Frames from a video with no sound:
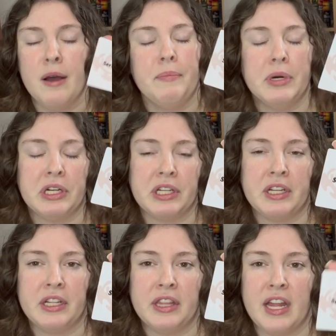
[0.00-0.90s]
book
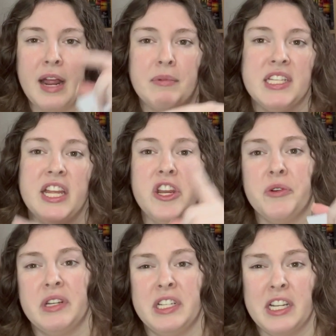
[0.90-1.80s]
that I'm
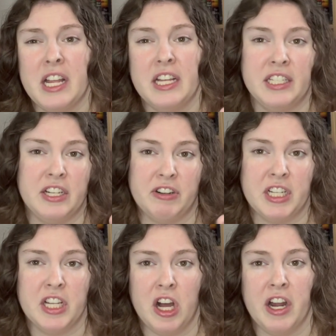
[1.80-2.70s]
continuing a
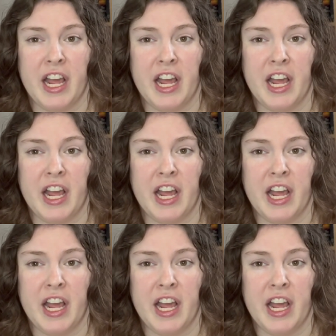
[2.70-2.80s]
series on.